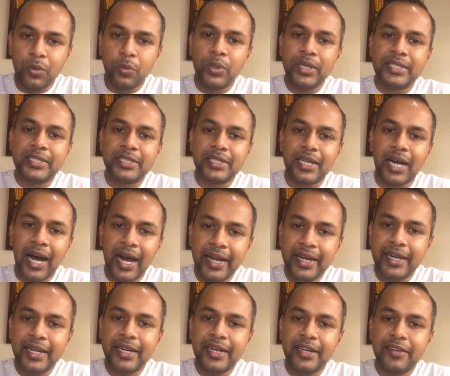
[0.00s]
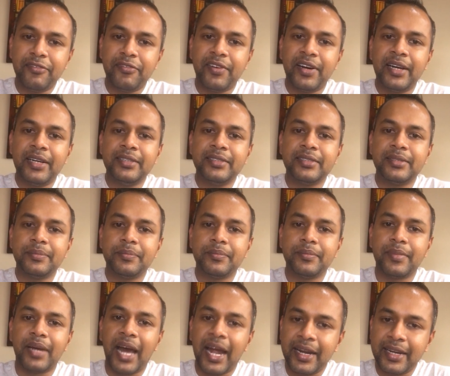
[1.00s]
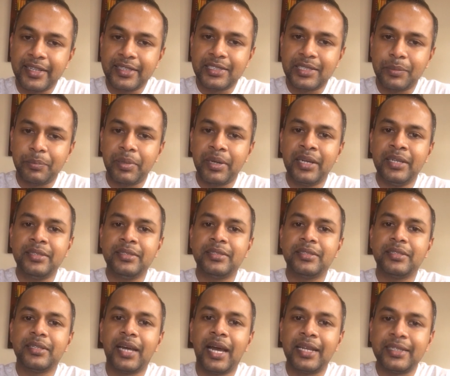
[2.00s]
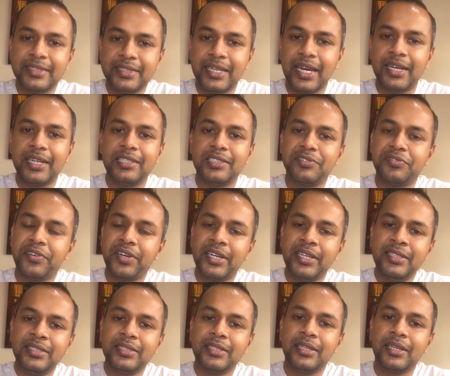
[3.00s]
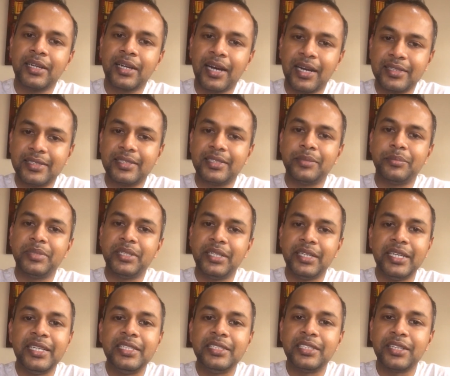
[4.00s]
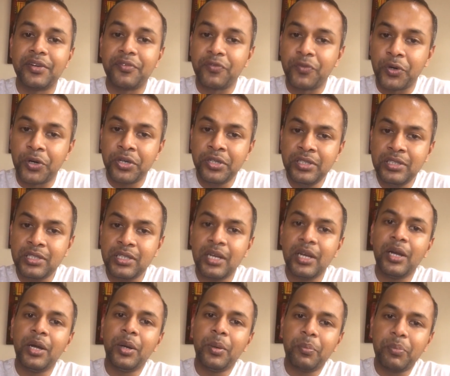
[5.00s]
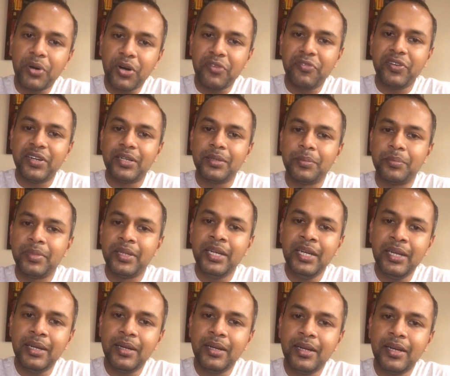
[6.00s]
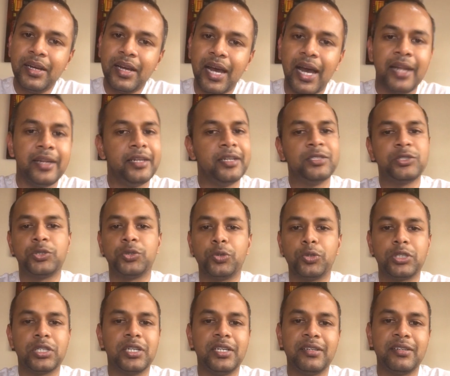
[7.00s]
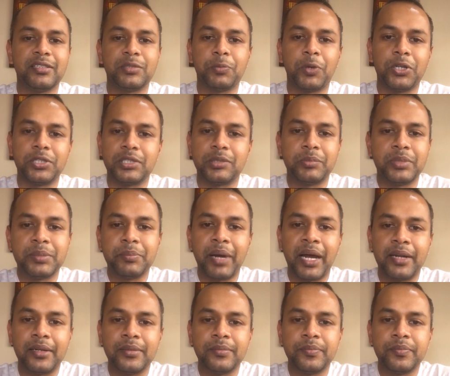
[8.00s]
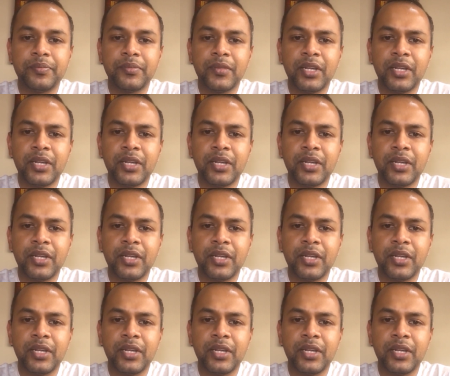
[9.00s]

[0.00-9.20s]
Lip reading: which identifies, anticipates, and satisfies customer needs and wants profitably and in a socially responsible manner.